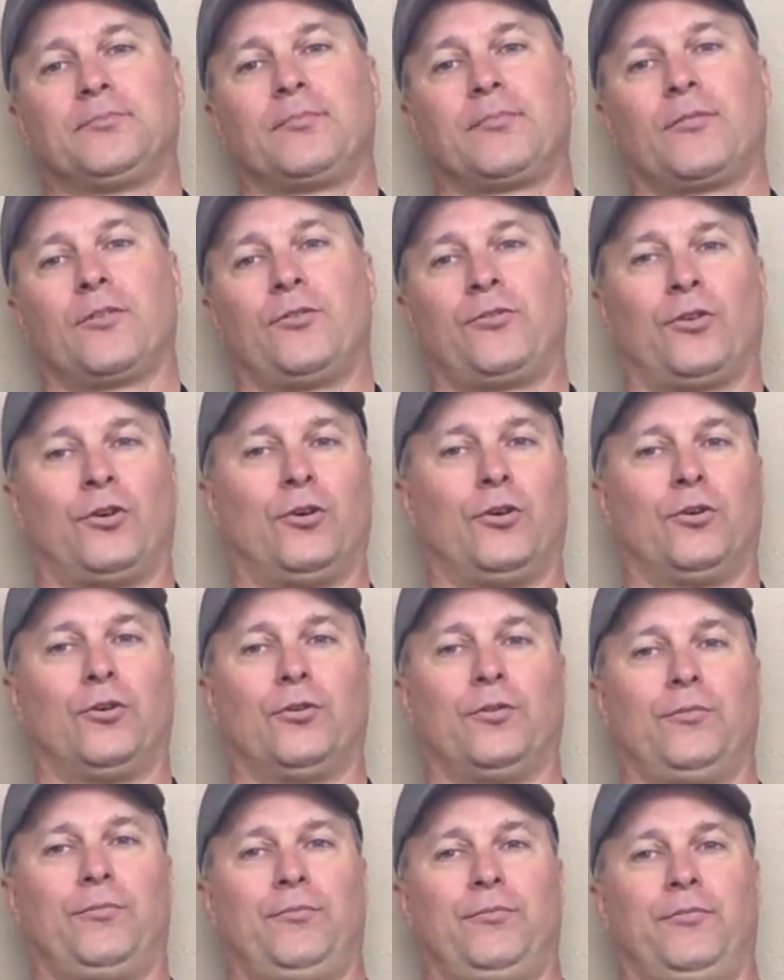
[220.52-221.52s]

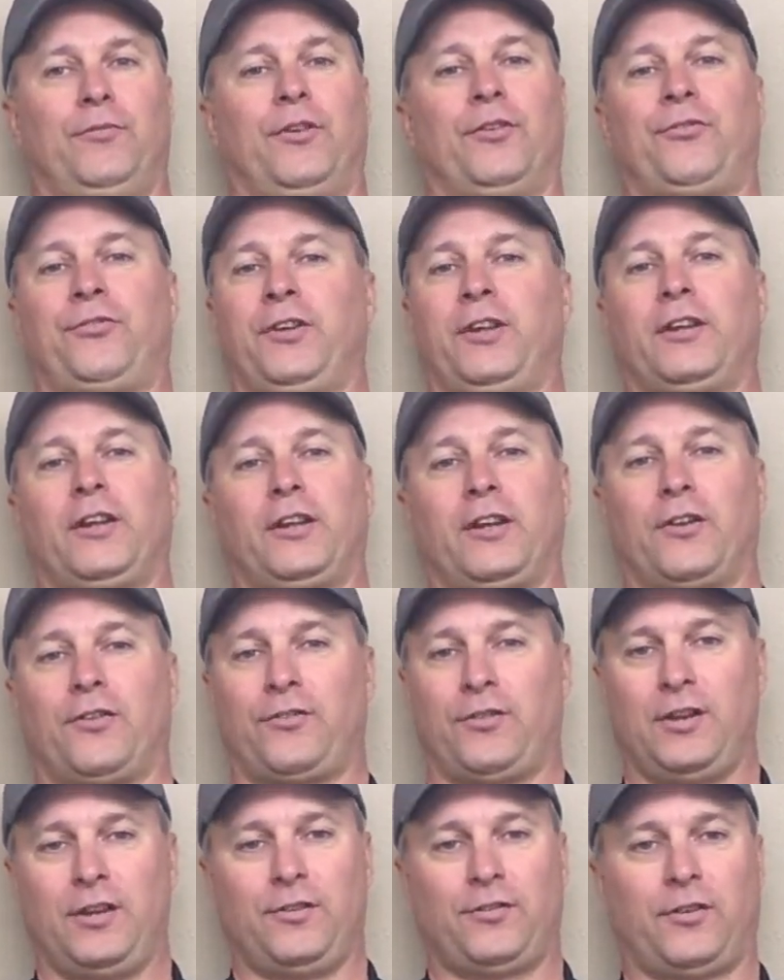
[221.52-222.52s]
So the seedling
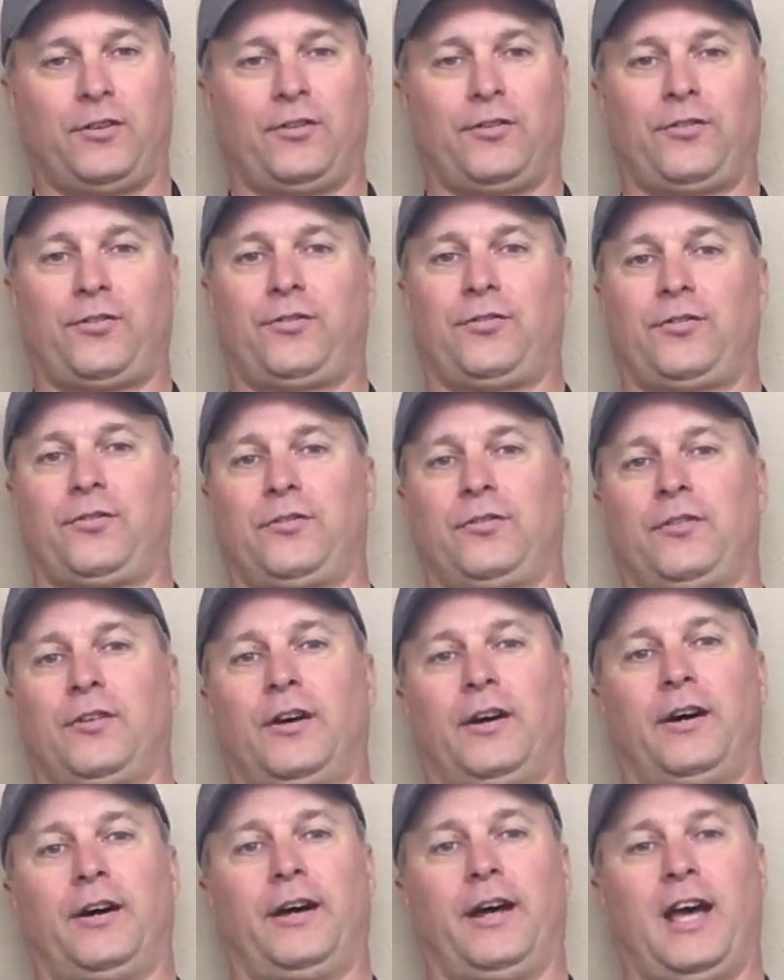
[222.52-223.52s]
diseases,
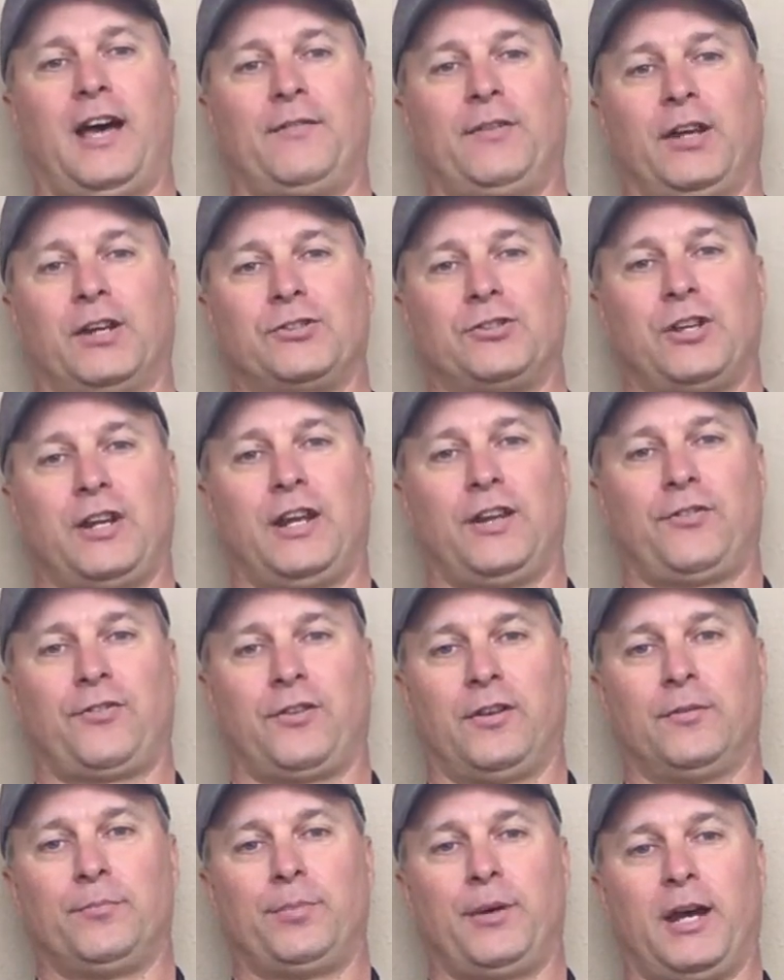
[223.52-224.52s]
having a chance
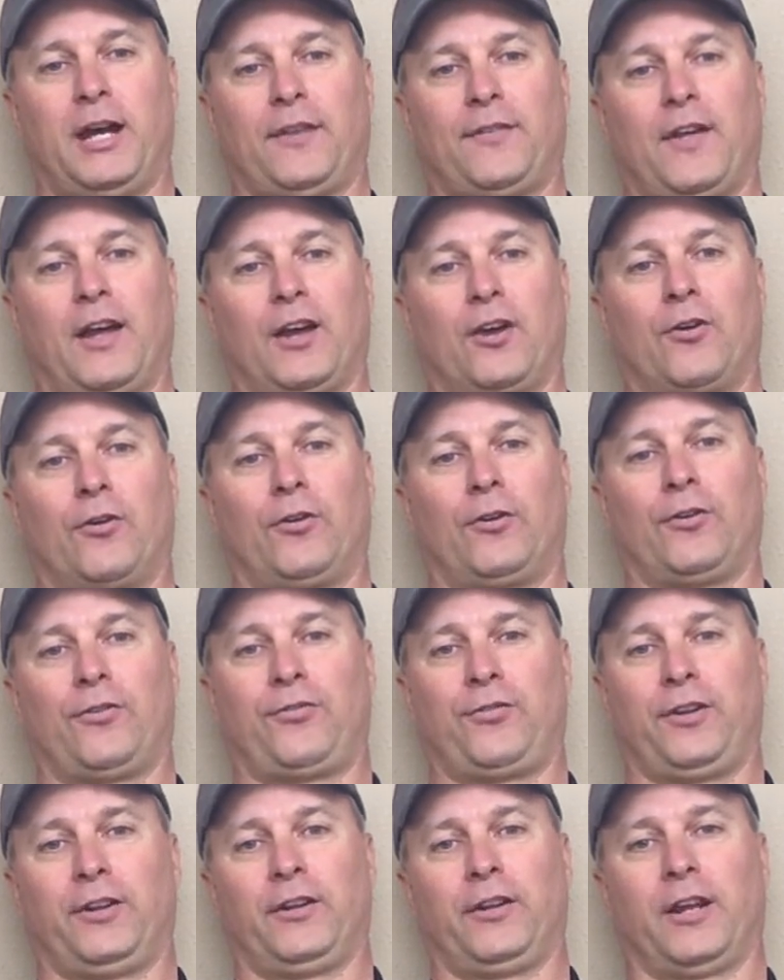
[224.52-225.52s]
to impact that corn
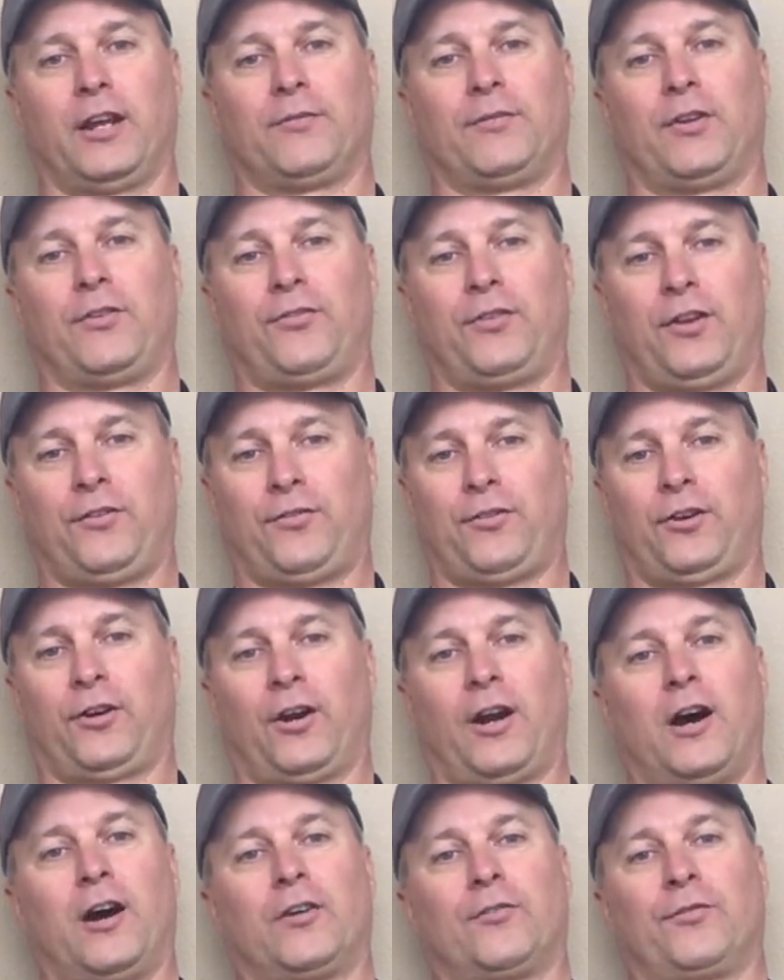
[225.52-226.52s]
seedling if it sits in the
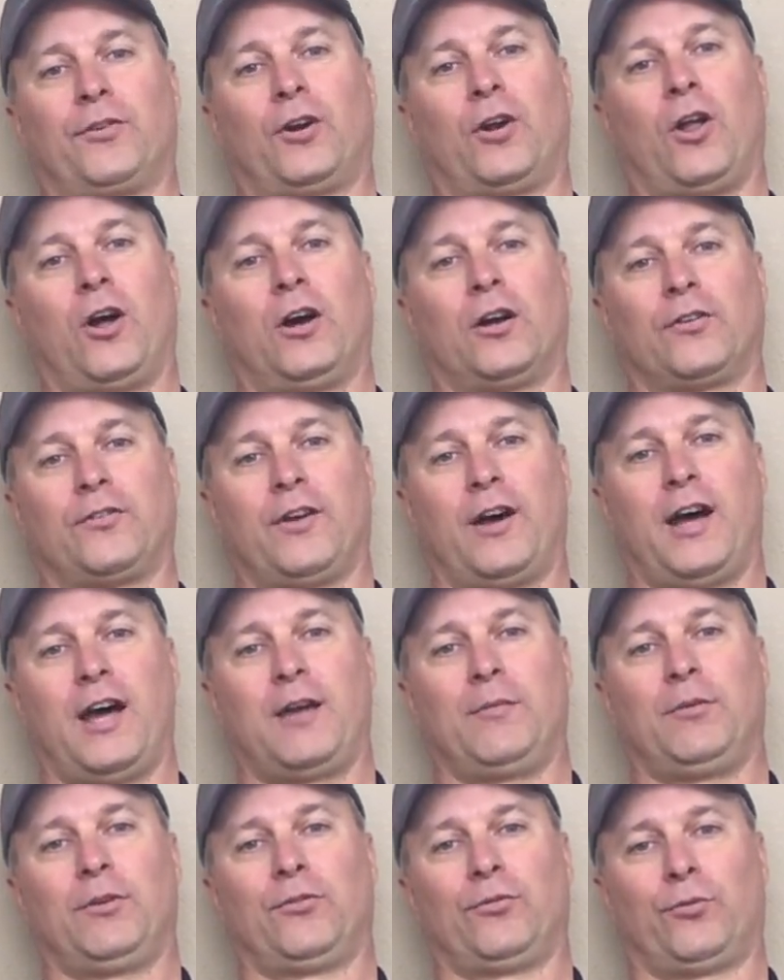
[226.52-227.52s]
ground for a long
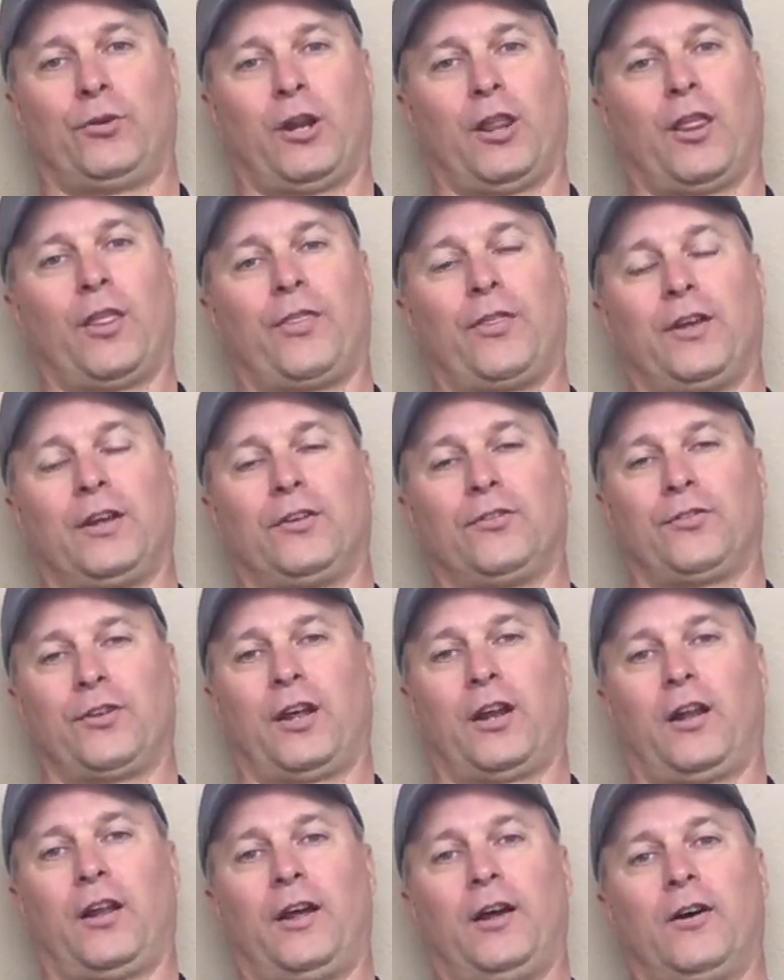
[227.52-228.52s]
time is one of the things
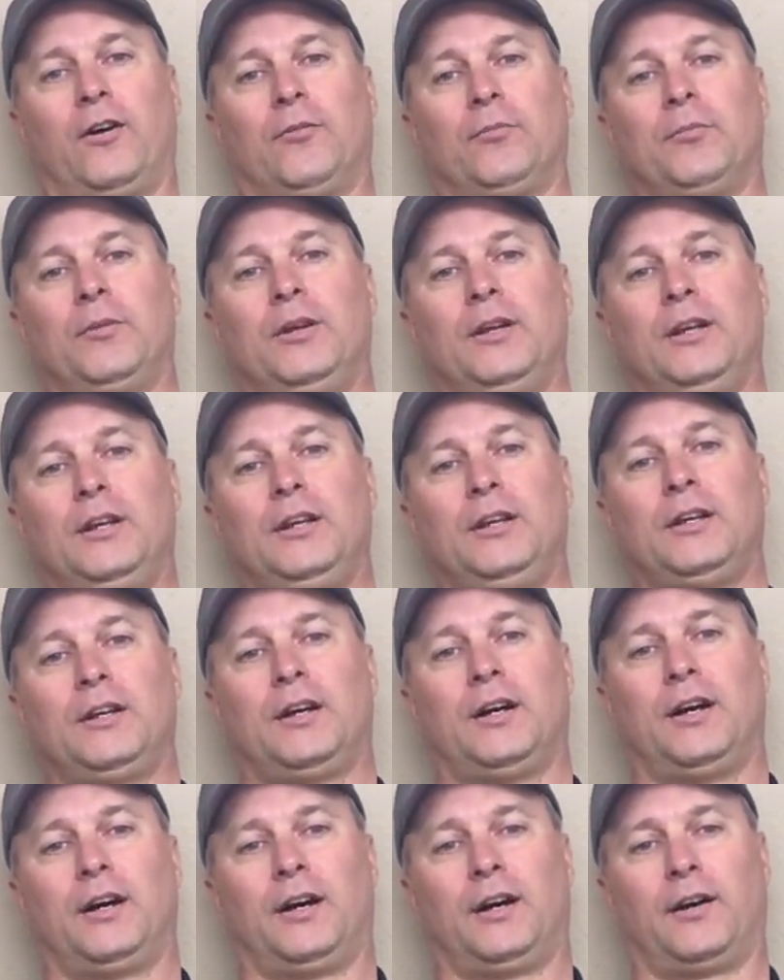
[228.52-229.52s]
that'll help,
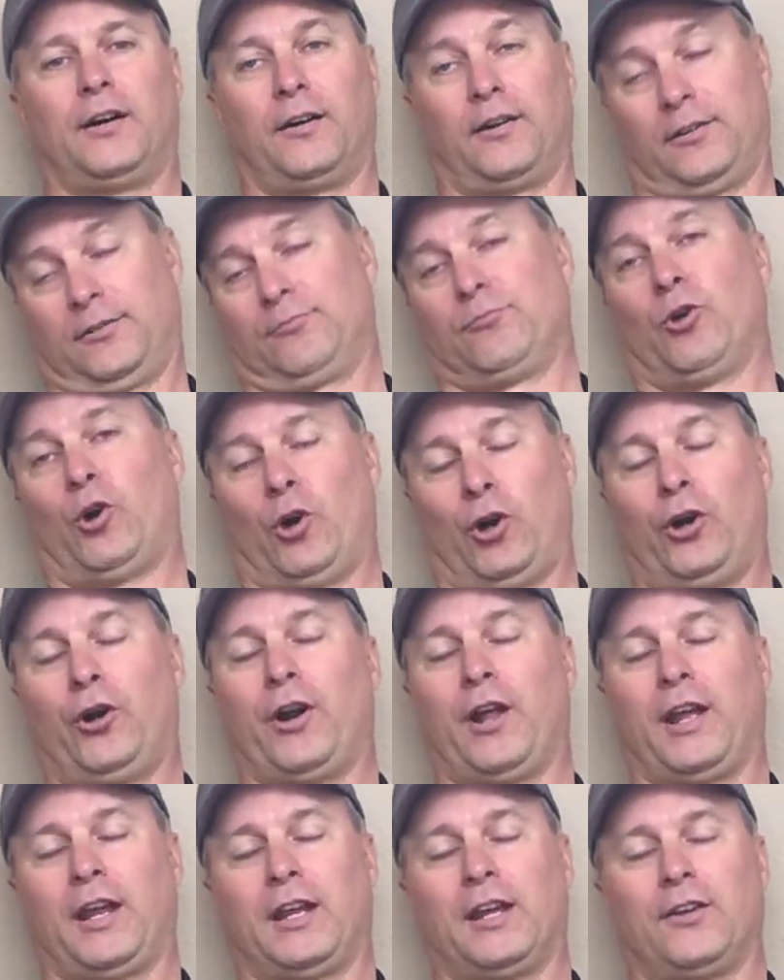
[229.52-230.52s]
or
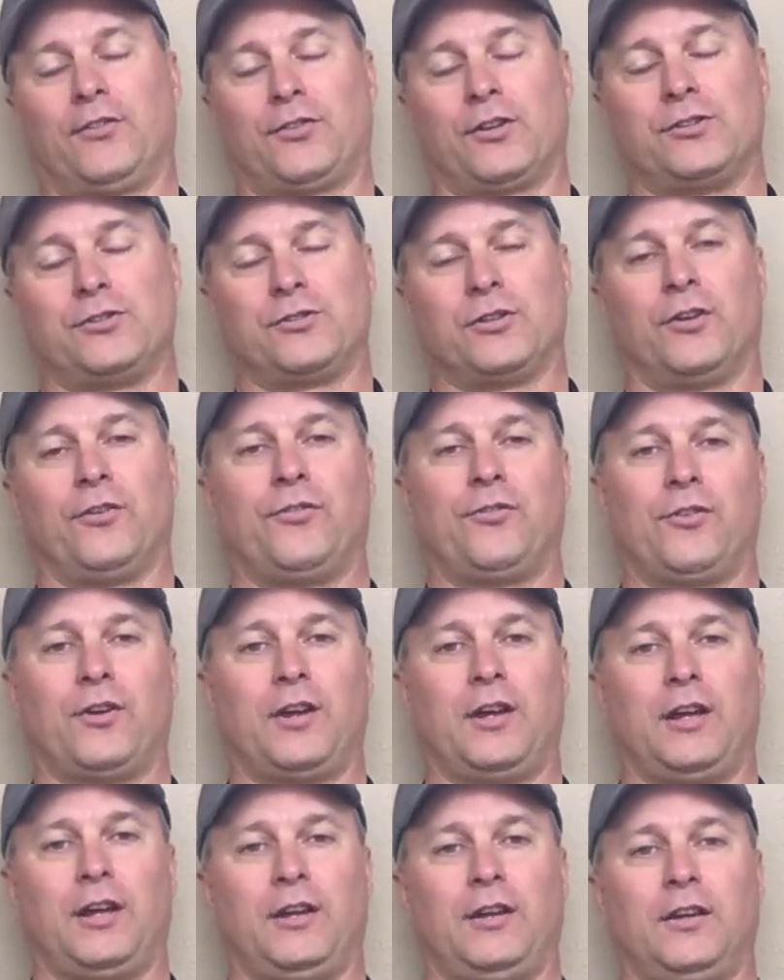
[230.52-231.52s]
hurt, I guess I should
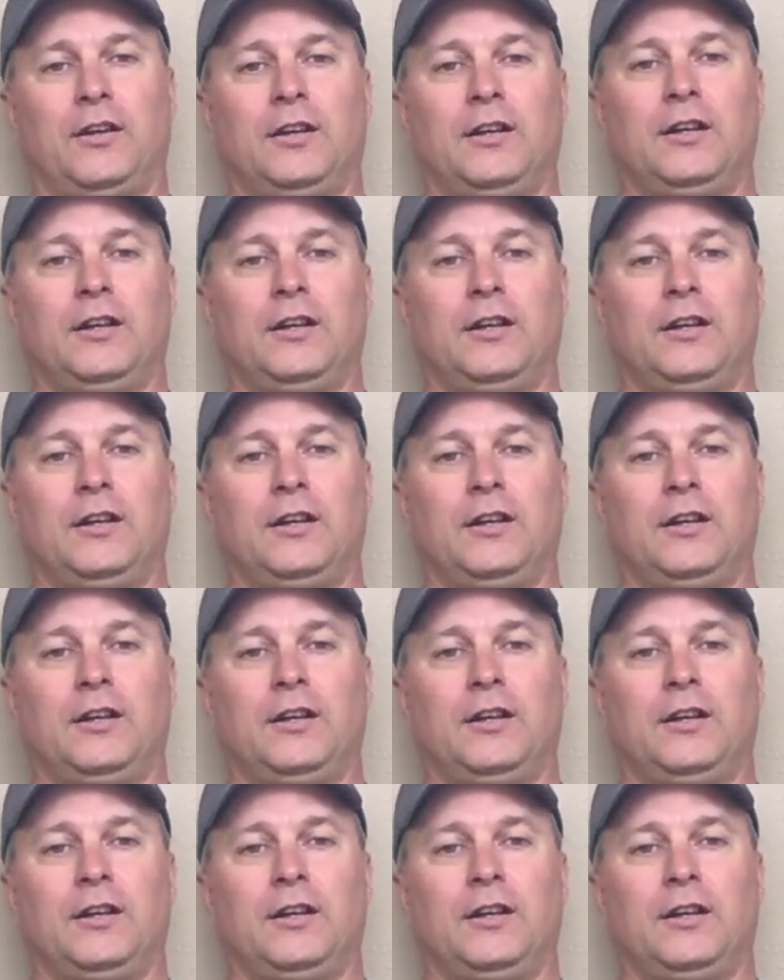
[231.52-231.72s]
say,